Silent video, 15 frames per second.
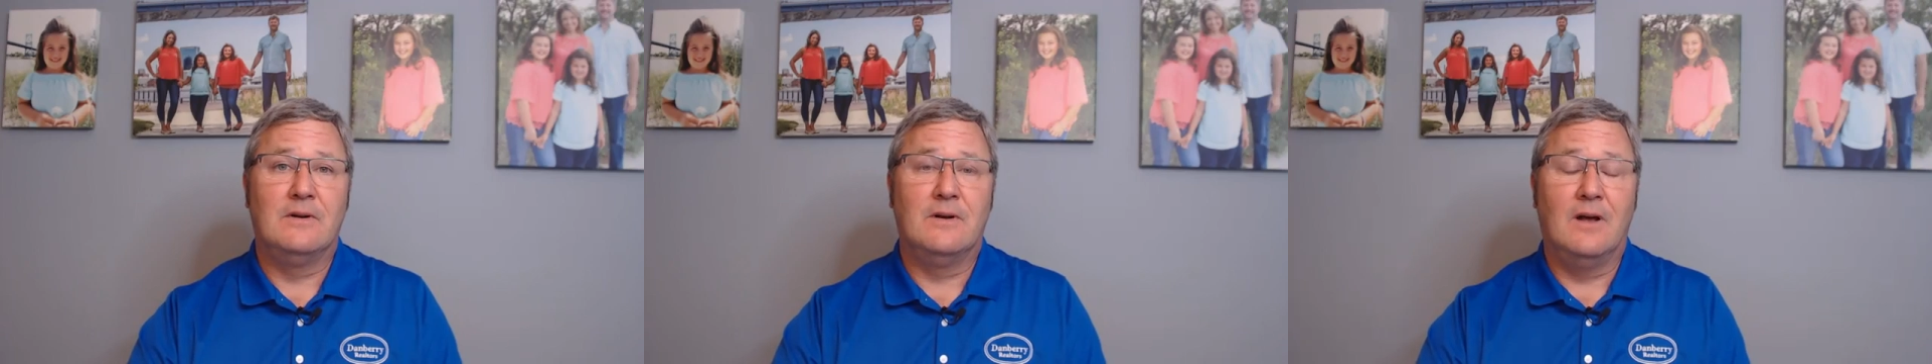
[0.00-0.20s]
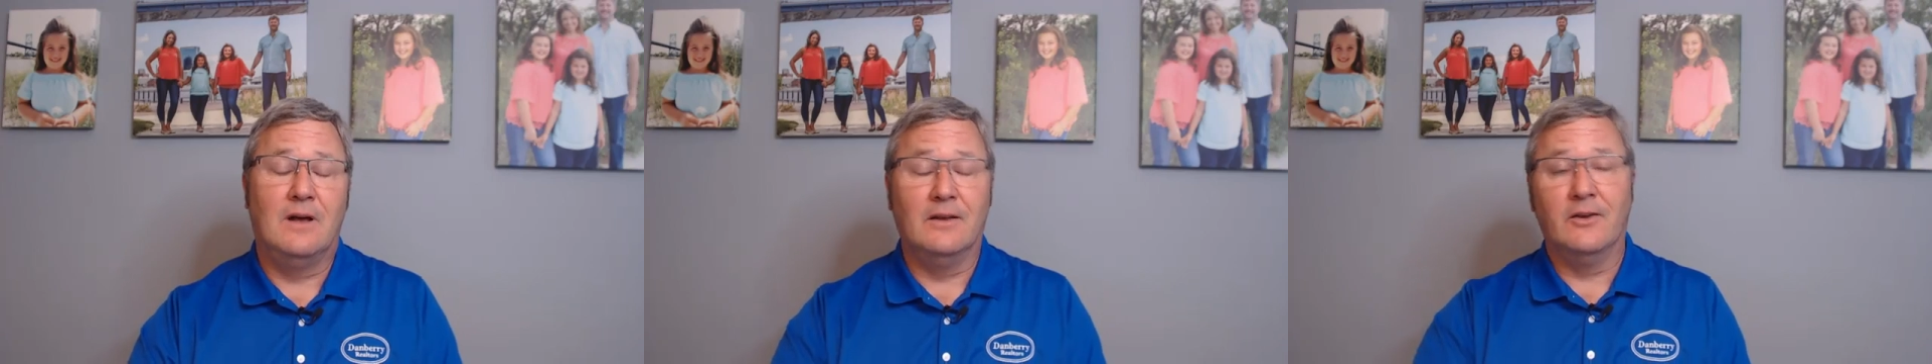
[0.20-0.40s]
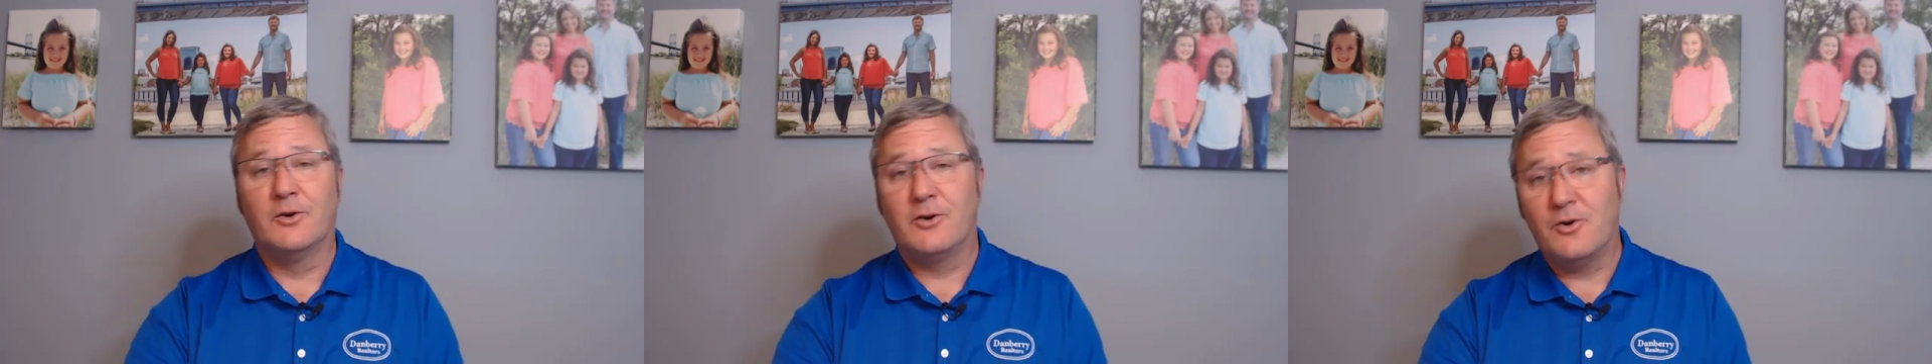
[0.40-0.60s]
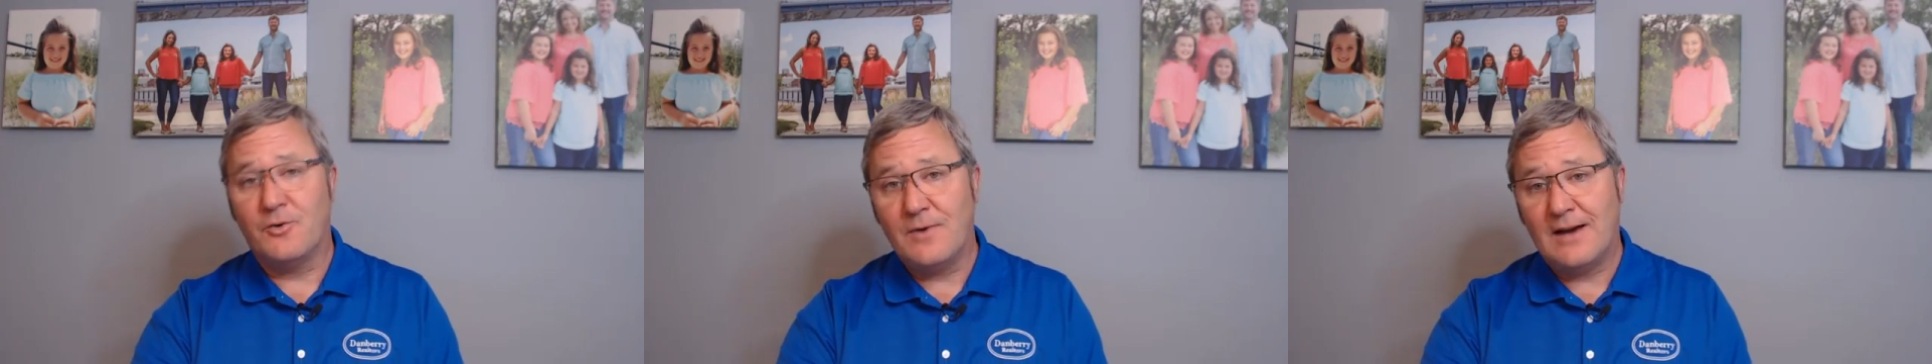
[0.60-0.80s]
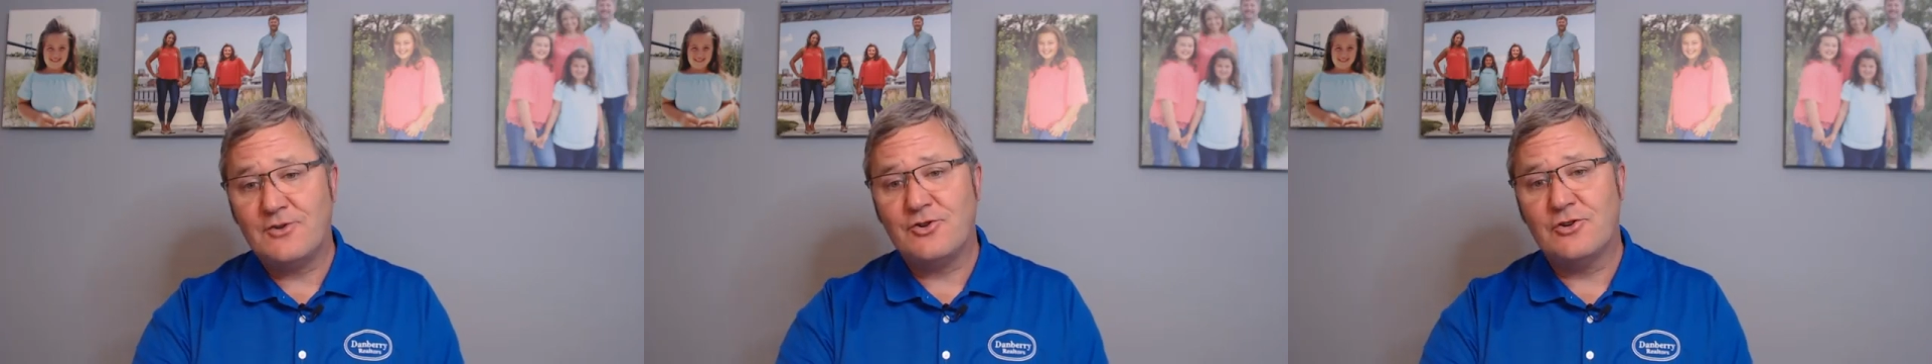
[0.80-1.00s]
A little
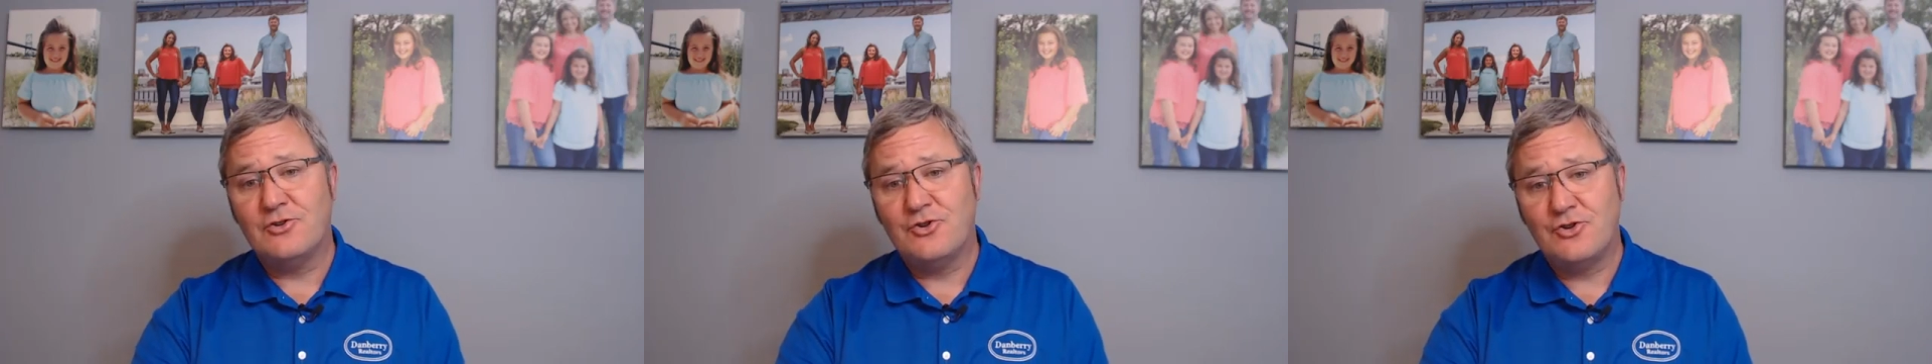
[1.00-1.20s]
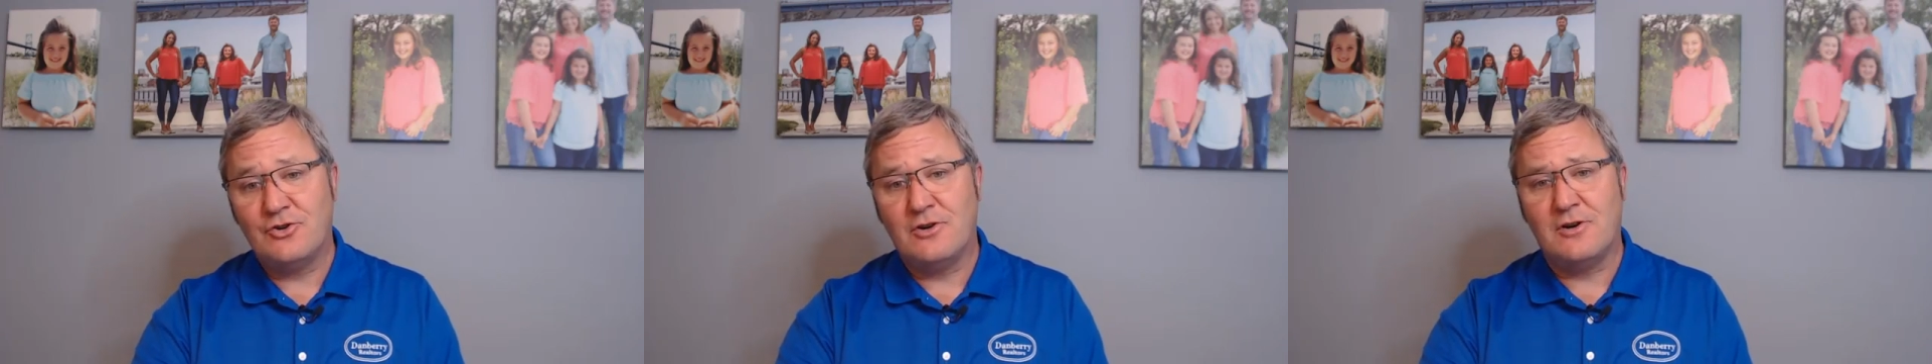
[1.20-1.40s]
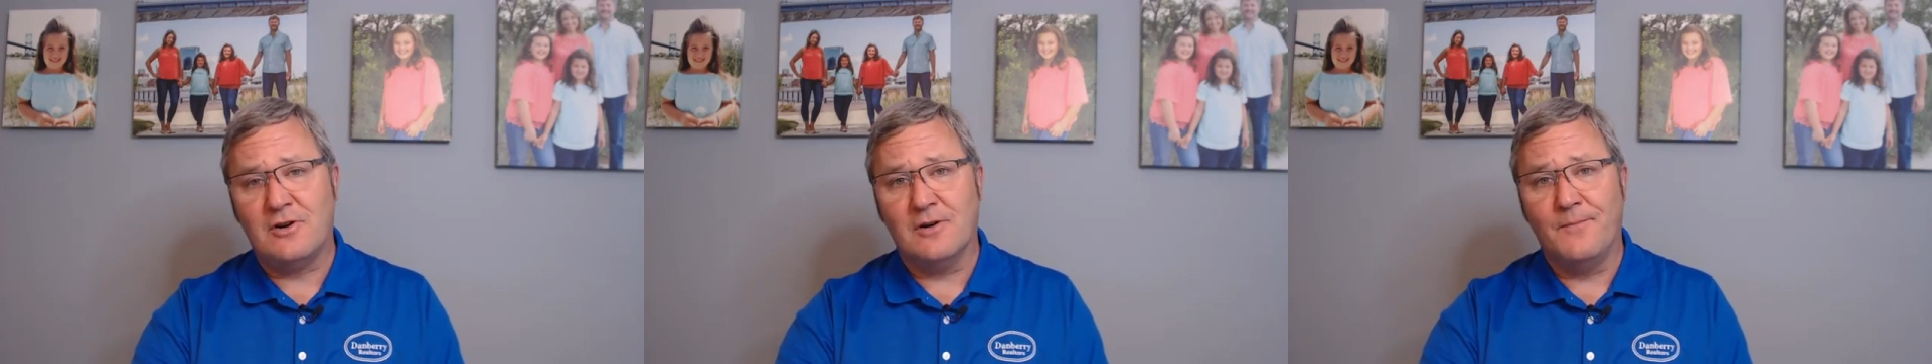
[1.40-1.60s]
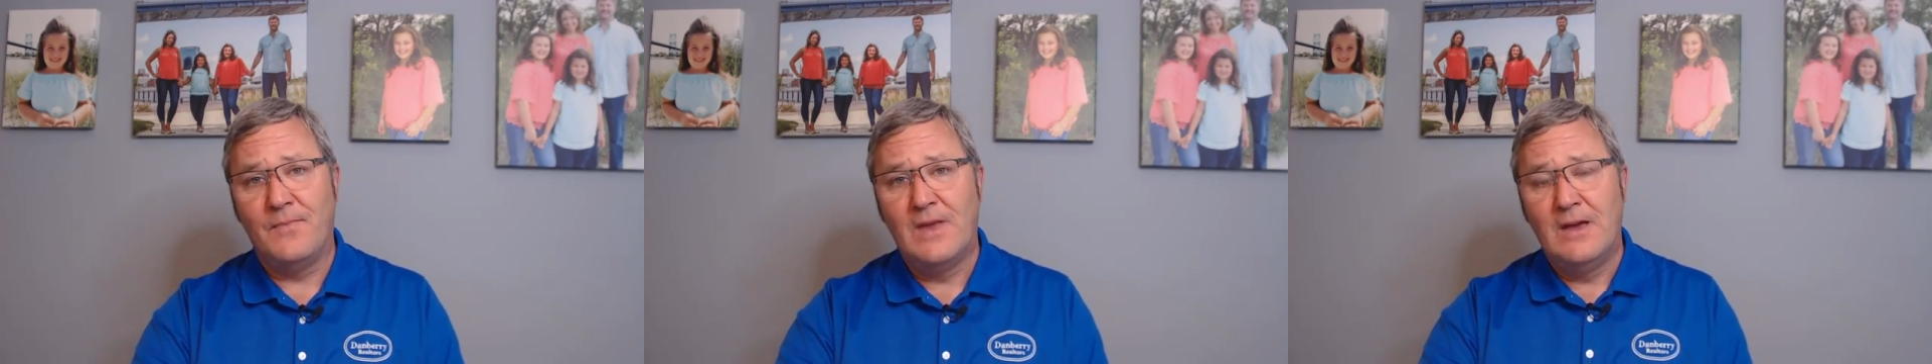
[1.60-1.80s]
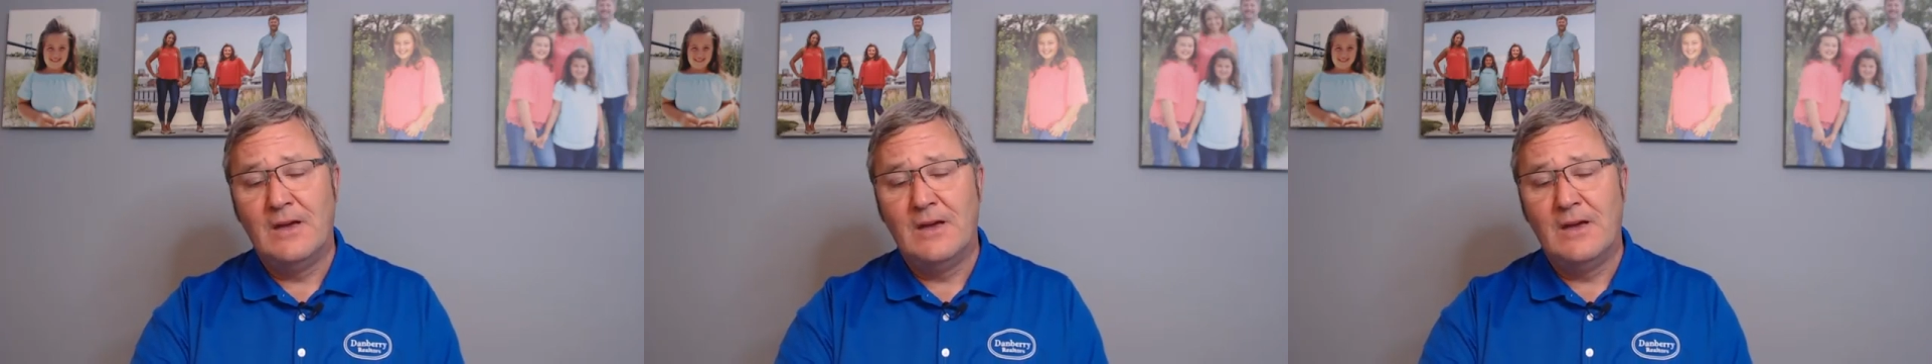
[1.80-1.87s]
correction, sure.